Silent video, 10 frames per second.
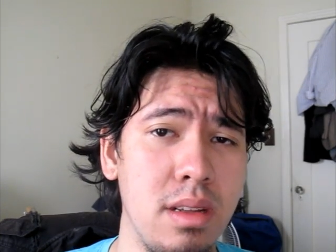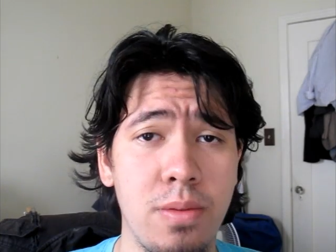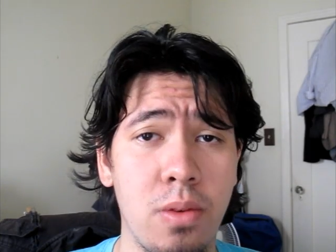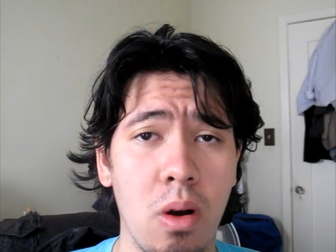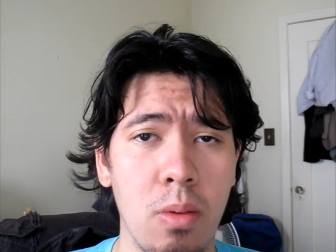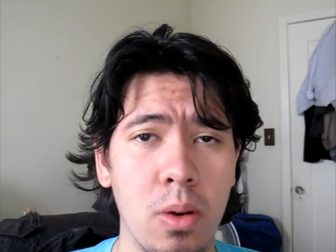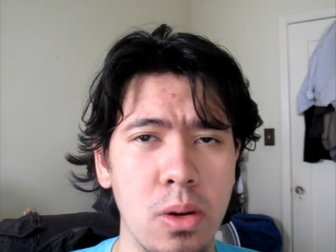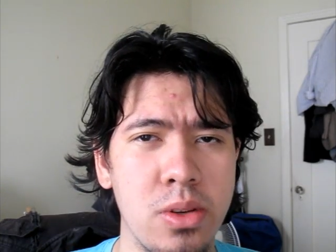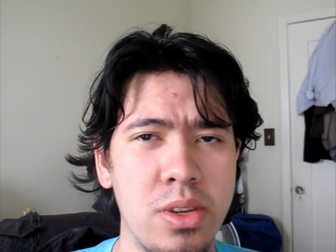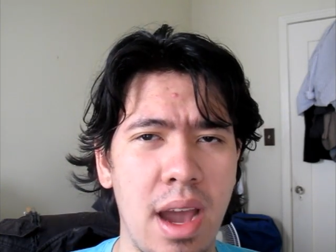4
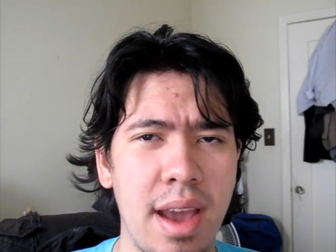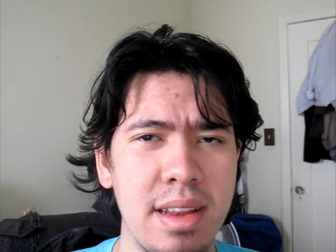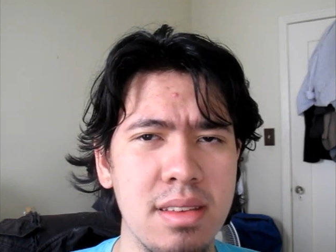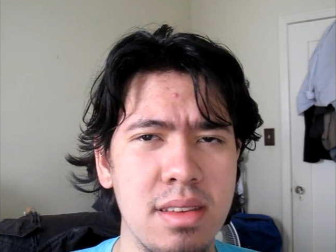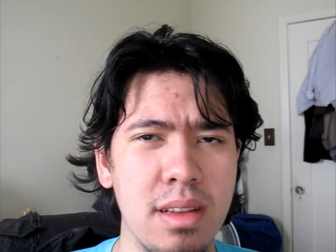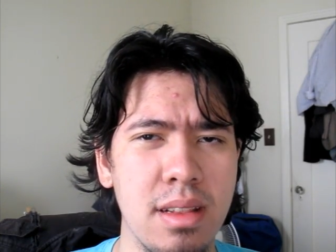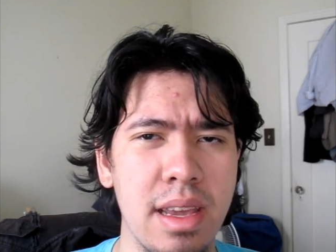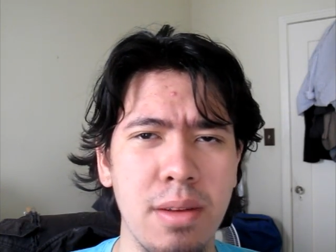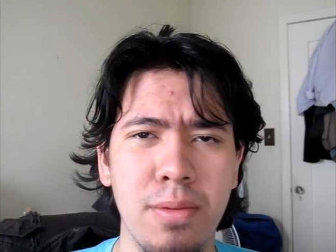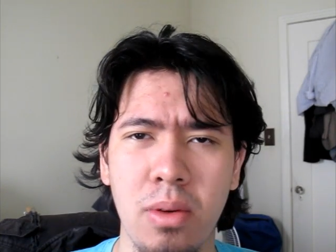workers died
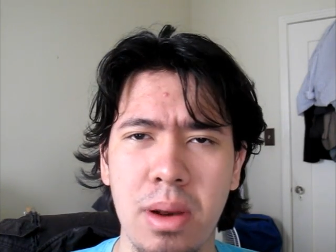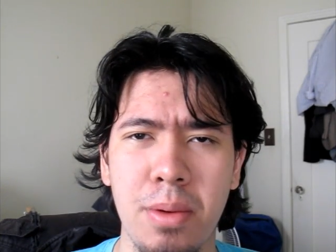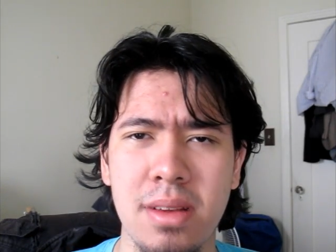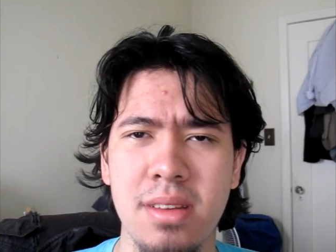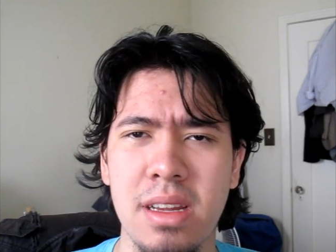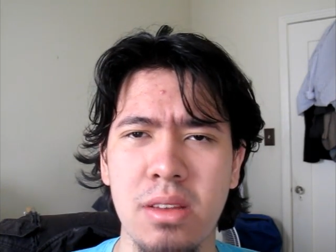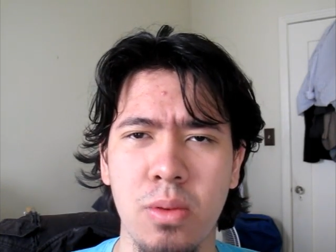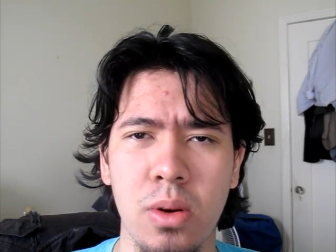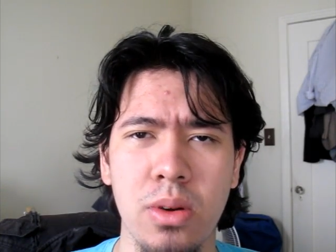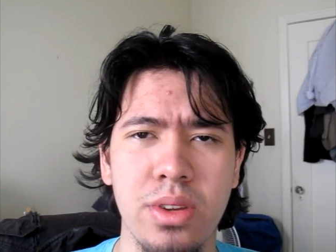instantly and 40 residents
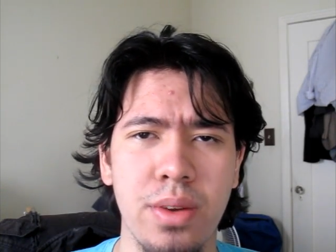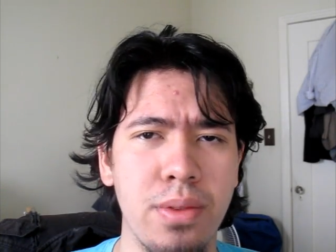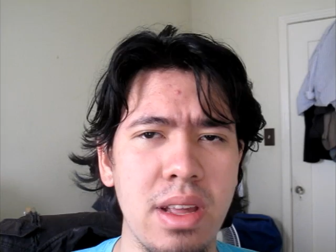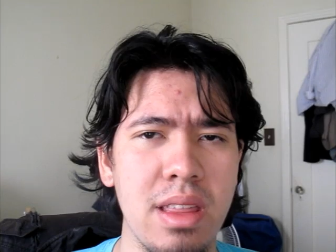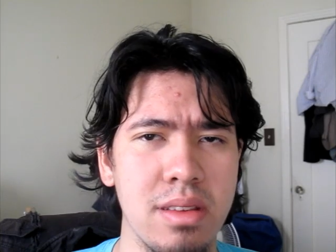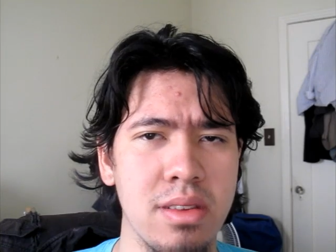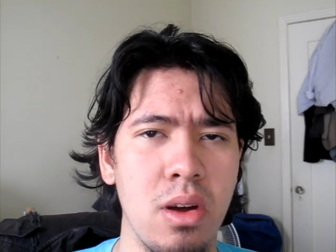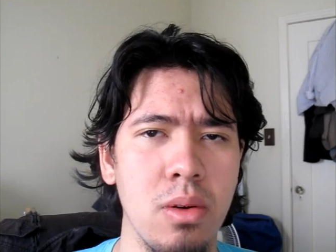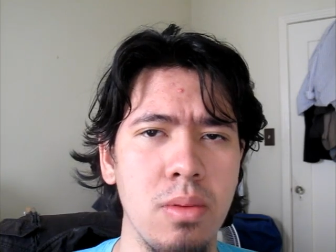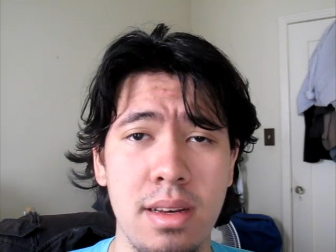were urged to flee the
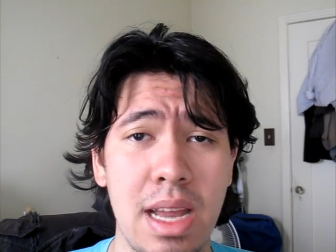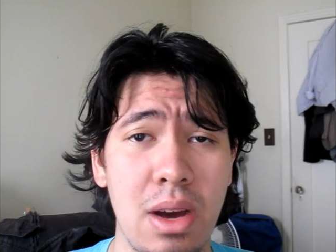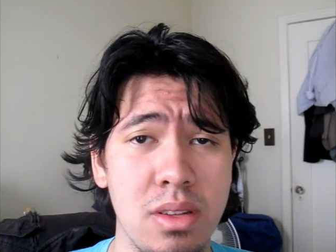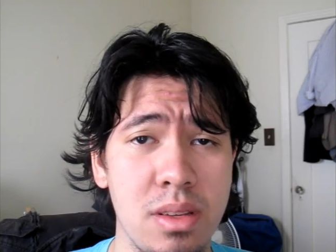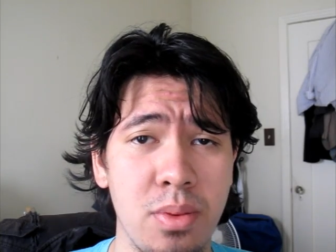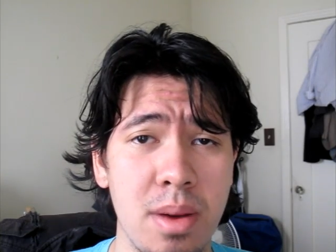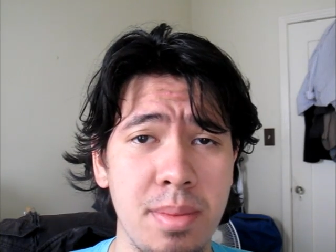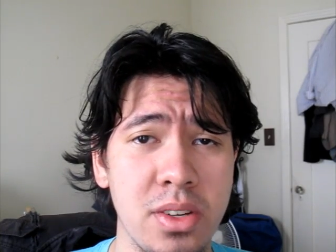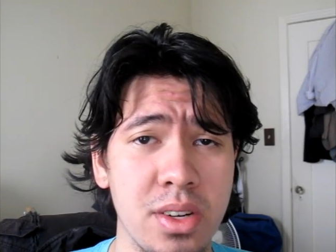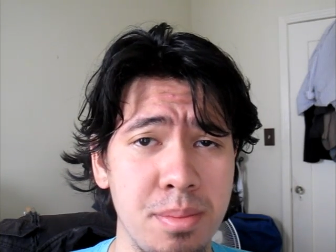zone. Now it's pretty
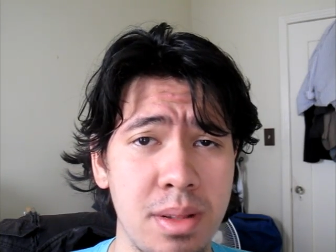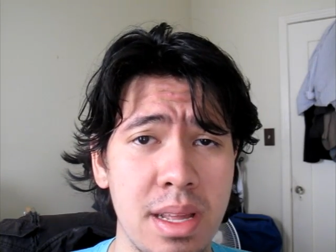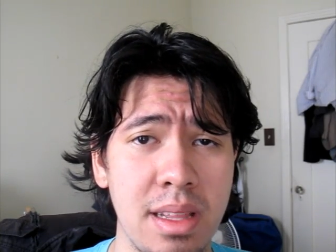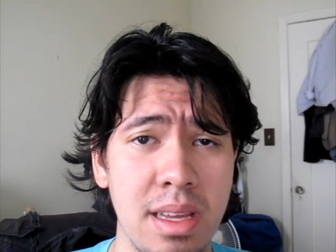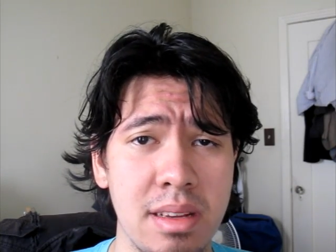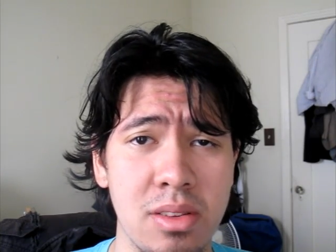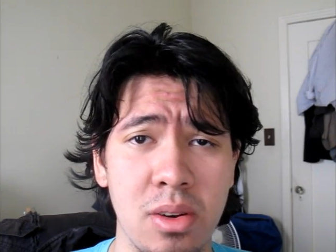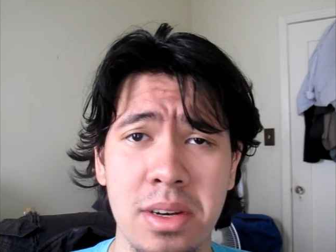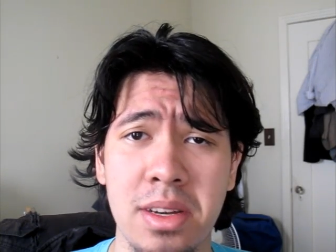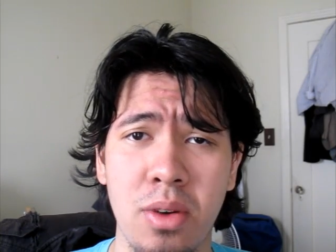much a completely
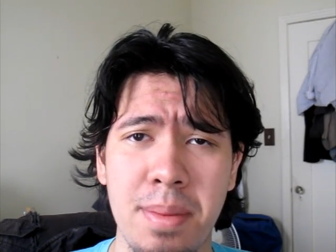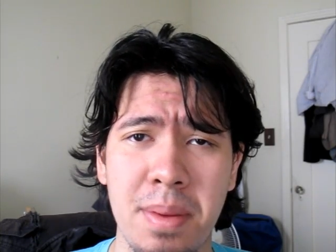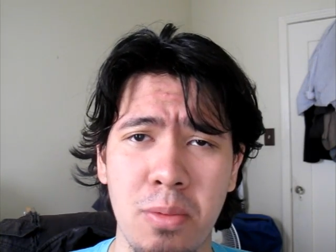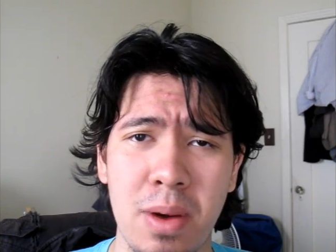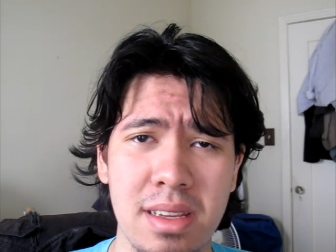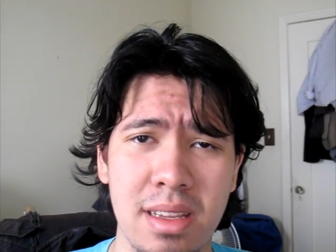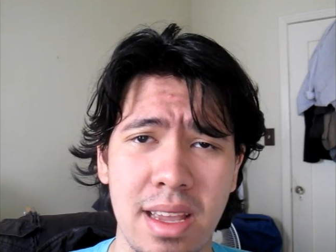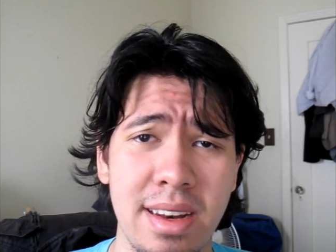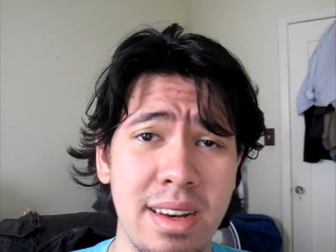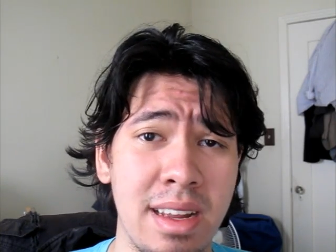deserted, creepy
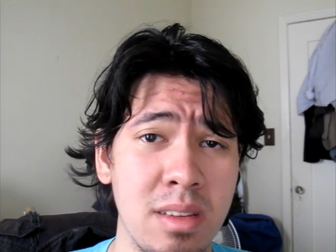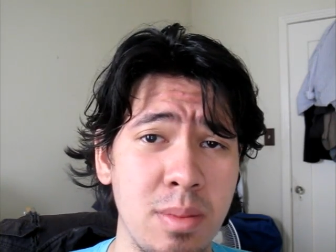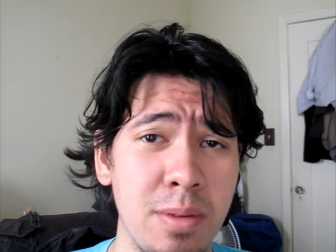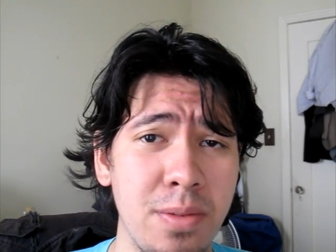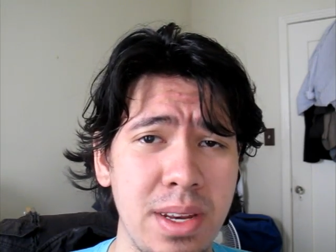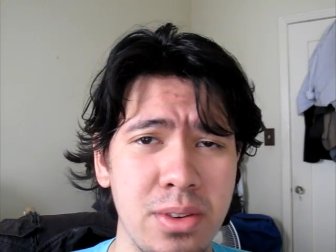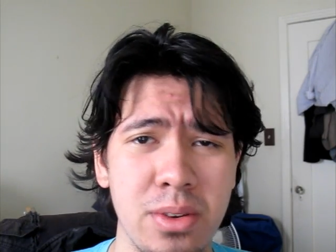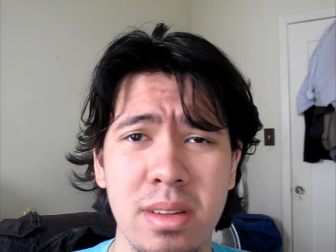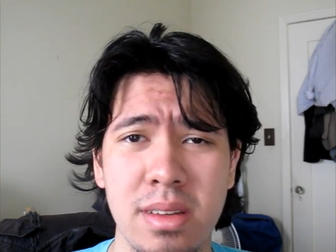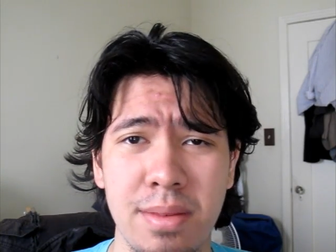wasteland and has been
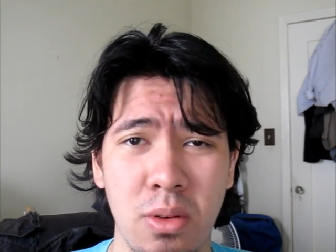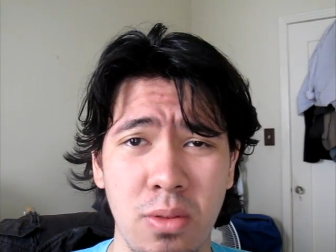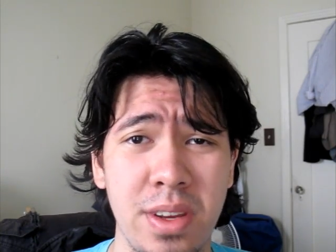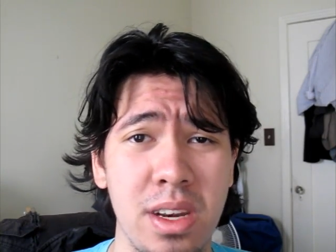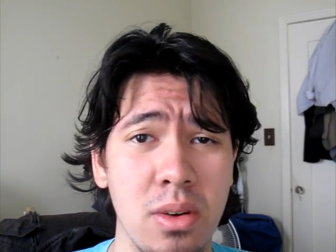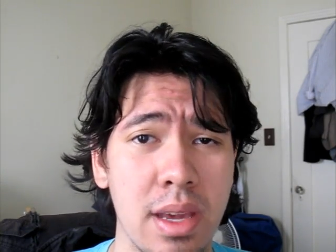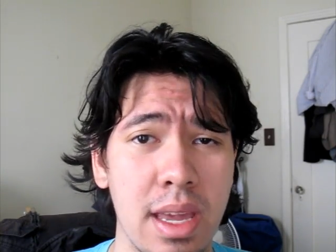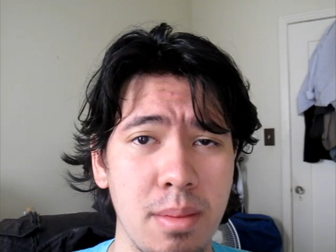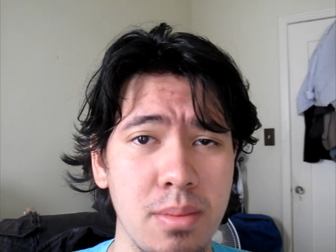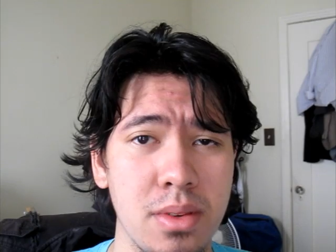featured in several video
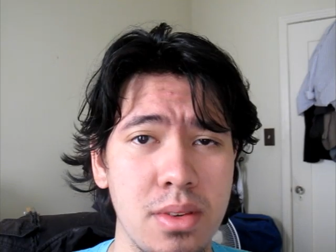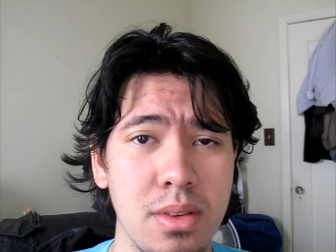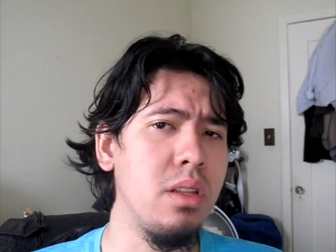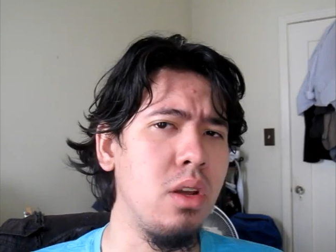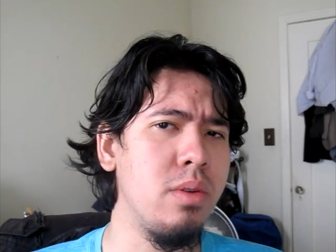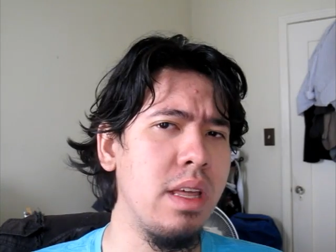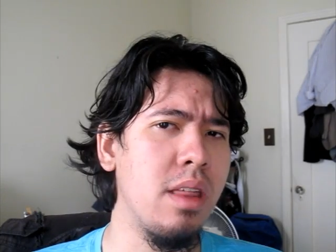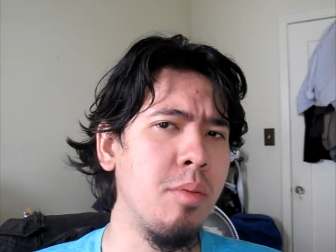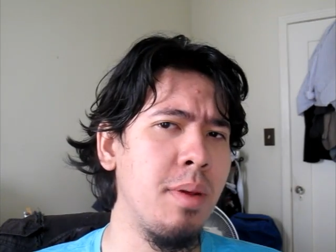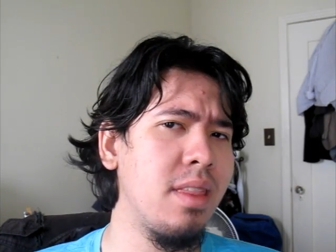games. Don't tell
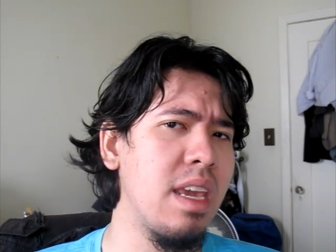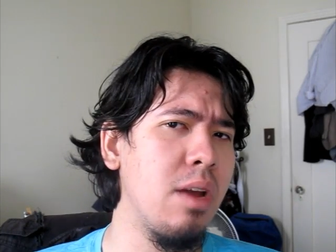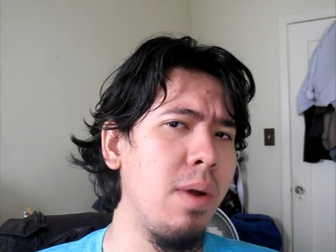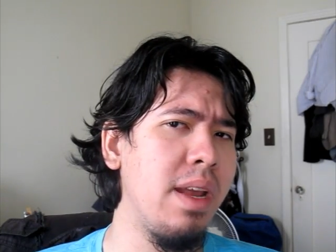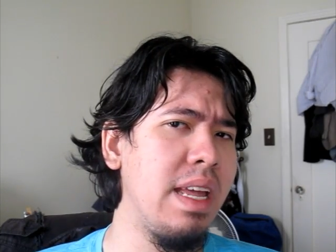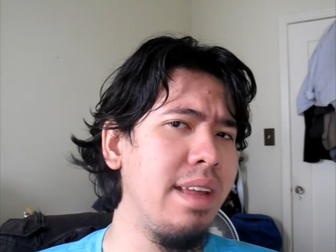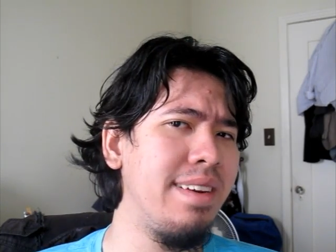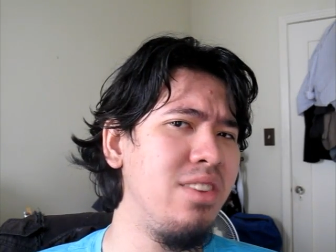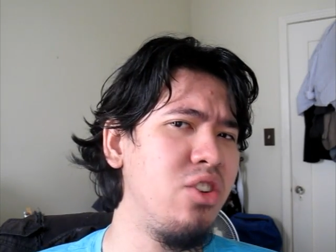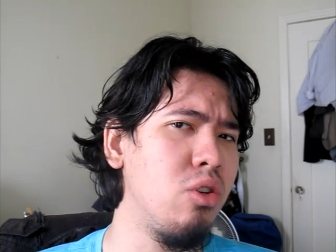them about the
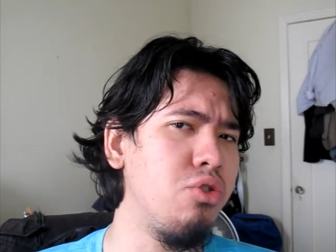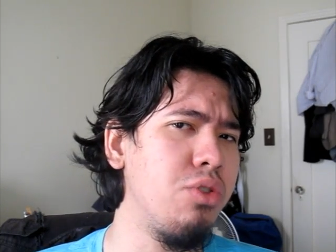irradiated children.